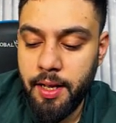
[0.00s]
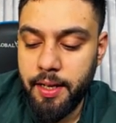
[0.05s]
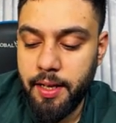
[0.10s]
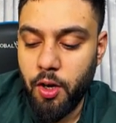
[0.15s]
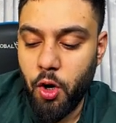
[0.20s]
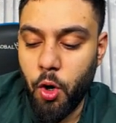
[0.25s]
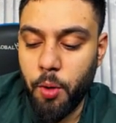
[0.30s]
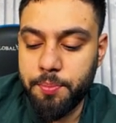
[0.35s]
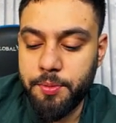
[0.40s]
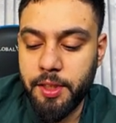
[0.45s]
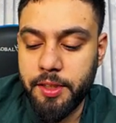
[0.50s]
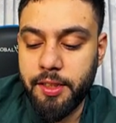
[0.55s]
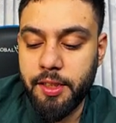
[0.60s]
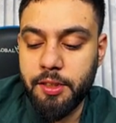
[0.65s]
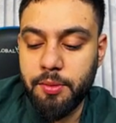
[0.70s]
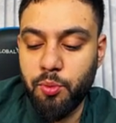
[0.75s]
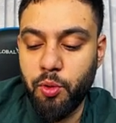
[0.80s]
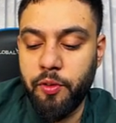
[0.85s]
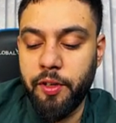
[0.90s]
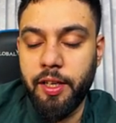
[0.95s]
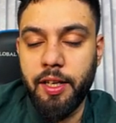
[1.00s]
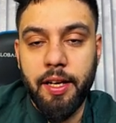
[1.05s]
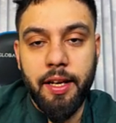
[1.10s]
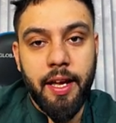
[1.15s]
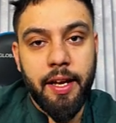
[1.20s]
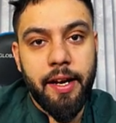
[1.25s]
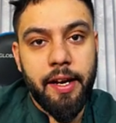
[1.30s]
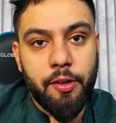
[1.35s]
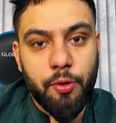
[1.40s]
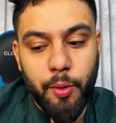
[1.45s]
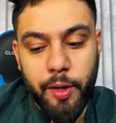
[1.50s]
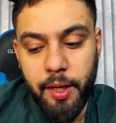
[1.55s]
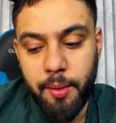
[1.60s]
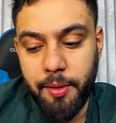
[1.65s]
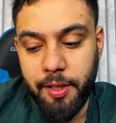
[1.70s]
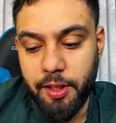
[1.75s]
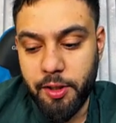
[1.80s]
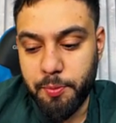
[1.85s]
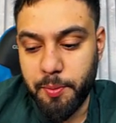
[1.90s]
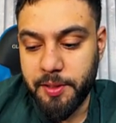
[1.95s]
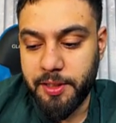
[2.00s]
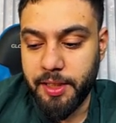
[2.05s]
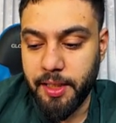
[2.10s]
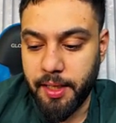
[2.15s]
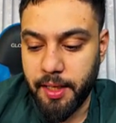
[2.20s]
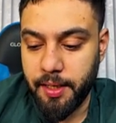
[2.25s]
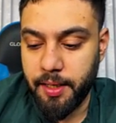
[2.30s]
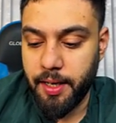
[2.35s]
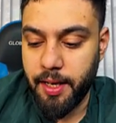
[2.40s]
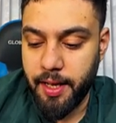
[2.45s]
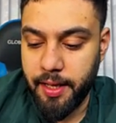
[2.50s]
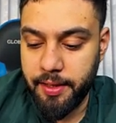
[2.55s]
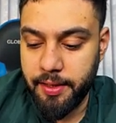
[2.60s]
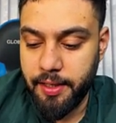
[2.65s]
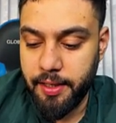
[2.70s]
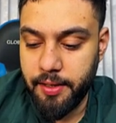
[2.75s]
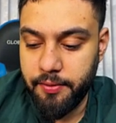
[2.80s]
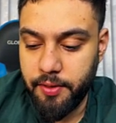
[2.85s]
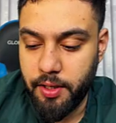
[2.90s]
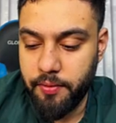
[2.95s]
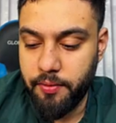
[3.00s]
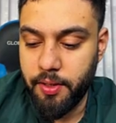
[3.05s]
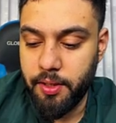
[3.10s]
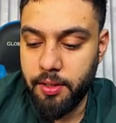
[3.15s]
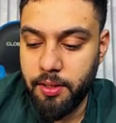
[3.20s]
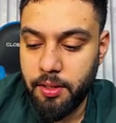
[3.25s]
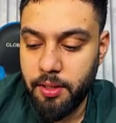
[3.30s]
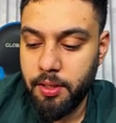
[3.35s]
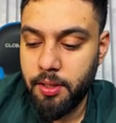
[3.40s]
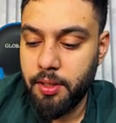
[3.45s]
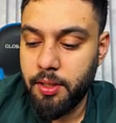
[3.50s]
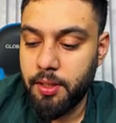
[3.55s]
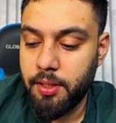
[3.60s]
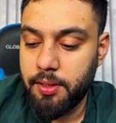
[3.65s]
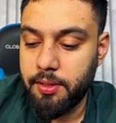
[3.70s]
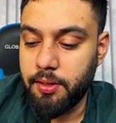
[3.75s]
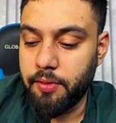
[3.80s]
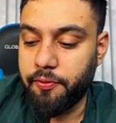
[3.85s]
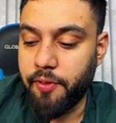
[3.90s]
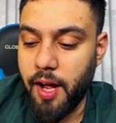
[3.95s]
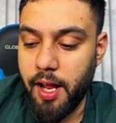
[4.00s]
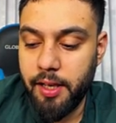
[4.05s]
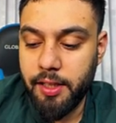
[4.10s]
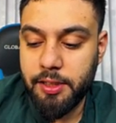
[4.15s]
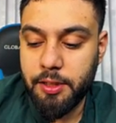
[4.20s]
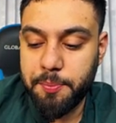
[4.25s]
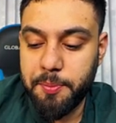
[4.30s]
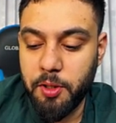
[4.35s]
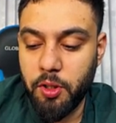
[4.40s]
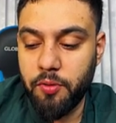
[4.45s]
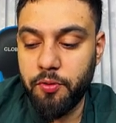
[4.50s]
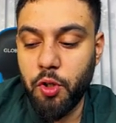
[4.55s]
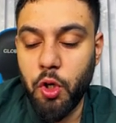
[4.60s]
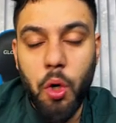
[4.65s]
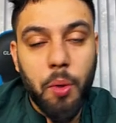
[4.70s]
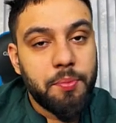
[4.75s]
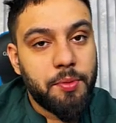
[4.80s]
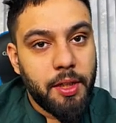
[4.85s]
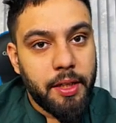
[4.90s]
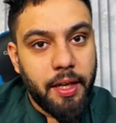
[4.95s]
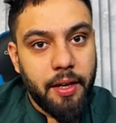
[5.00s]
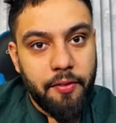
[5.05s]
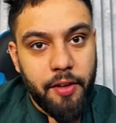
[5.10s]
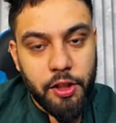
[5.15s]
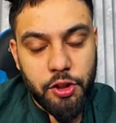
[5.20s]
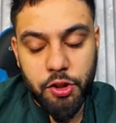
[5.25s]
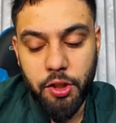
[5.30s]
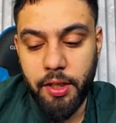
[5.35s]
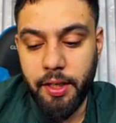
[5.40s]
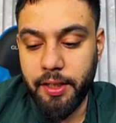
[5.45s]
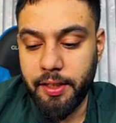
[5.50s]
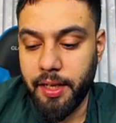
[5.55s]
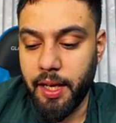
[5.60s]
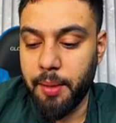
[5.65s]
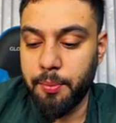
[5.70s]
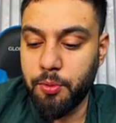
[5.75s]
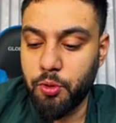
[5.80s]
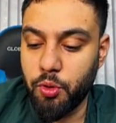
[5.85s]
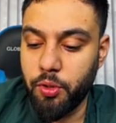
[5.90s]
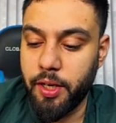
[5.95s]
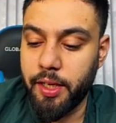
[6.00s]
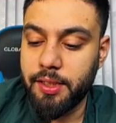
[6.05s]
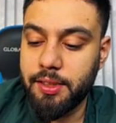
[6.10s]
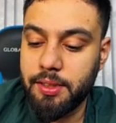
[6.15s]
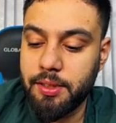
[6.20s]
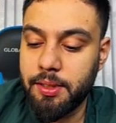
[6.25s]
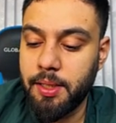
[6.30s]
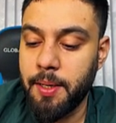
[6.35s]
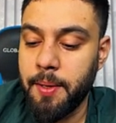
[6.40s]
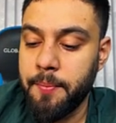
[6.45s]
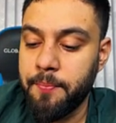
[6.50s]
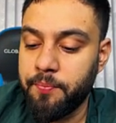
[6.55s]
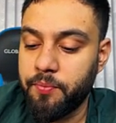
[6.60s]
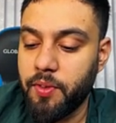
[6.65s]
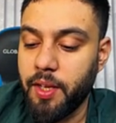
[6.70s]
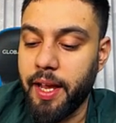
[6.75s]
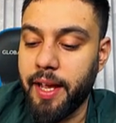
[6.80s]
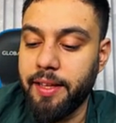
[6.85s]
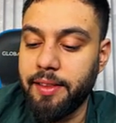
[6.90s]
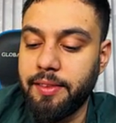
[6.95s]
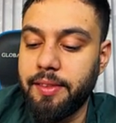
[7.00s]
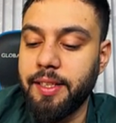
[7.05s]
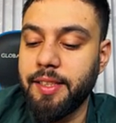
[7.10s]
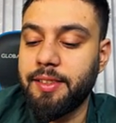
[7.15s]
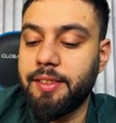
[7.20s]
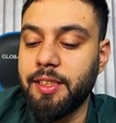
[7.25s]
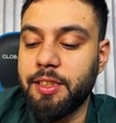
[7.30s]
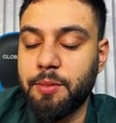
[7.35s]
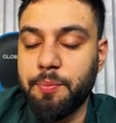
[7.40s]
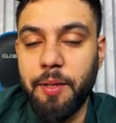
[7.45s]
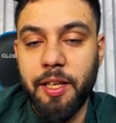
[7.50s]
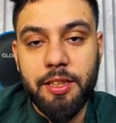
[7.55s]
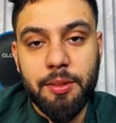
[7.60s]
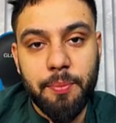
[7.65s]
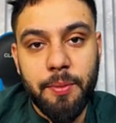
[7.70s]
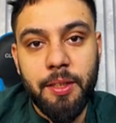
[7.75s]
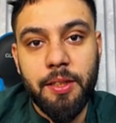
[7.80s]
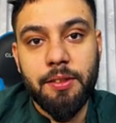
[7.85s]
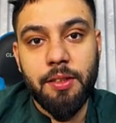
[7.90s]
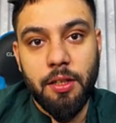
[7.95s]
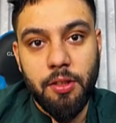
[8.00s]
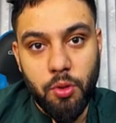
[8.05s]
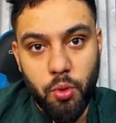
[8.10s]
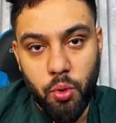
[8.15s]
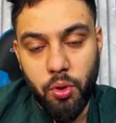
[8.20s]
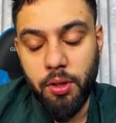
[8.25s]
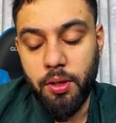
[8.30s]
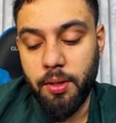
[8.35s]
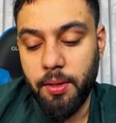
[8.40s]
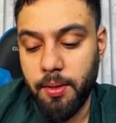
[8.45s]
Object is moving again at 20 meters per second, and they have given the final speed of the object. Eventually it came to rest, and this displacement is unknown.